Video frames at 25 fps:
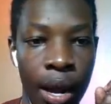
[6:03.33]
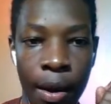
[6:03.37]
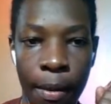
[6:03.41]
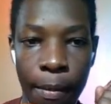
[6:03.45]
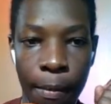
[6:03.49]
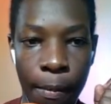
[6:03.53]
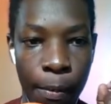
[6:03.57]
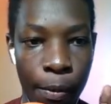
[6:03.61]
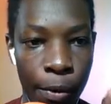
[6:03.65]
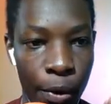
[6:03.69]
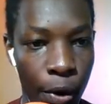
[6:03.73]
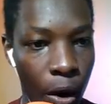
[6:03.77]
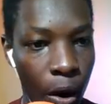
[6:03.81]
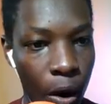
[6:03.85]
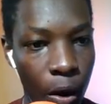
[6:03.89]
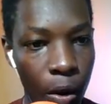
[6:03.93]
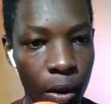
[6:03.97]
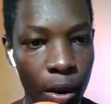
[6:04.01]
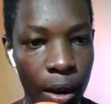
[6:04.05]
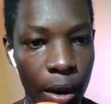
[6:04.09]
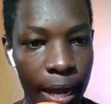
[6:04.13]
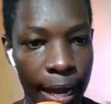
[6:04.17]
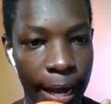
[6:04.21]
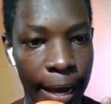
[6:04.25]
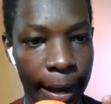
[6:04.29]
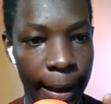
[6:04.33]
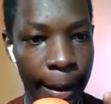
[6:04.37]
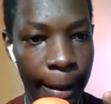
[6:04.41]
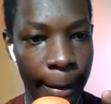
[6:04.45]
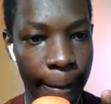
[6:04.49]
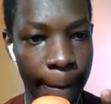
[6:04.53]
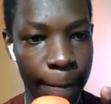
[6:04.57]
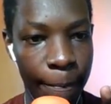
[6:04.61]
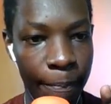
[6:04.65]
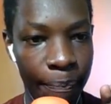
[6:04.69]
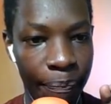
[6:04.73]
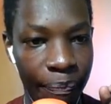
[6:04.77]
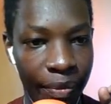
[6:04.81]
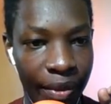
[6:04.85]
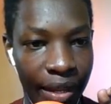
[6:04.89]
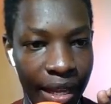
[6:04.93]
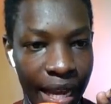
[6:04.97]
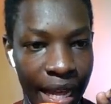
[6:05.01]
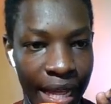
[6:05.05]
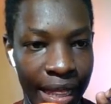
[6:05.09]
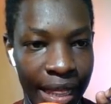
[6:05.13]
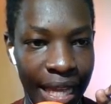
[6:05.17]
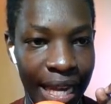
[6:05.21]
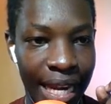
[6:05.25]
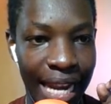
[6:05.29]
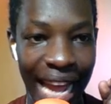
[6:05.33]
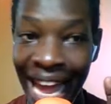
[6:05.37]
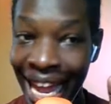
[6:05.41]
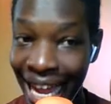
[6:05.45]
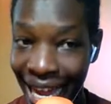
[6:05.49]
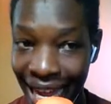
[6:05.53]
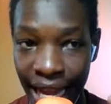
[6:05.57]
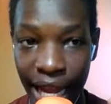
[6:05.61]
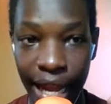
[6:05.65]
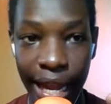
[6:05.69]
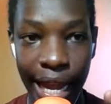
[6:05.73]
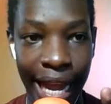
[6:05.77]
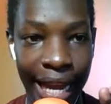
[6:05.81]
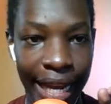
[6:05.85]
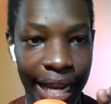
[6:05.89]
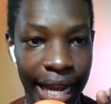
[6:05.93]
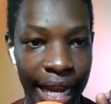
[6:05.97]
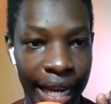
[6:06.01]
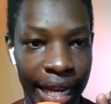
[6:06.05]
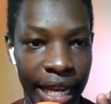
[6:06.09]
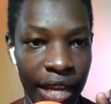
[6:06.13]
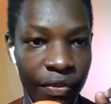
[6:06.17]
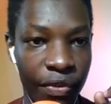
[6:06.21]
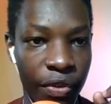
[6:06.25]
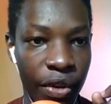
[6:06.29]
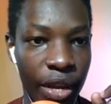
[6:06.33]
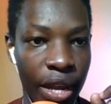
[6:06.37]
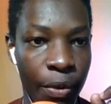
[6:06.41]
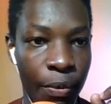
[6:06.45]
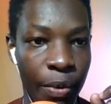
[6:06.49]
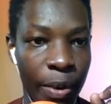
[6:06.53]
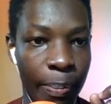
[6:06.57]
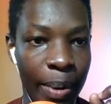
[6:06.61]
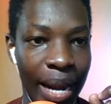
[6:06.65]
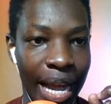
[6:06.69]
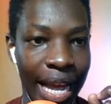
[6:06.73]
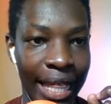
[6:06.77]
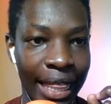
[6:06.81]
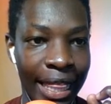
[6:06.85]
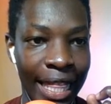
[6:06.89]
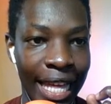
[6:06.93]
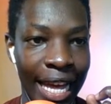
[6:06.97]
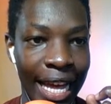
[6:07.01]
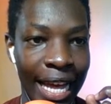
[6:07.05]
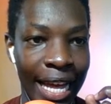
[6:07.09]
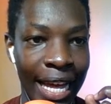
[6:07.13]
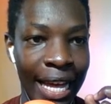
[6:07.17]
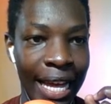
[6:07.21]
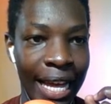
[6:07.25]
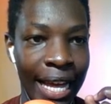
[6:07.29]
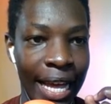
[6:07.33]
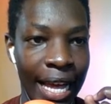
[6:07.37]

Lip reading: bro. And then I gave you a reply there.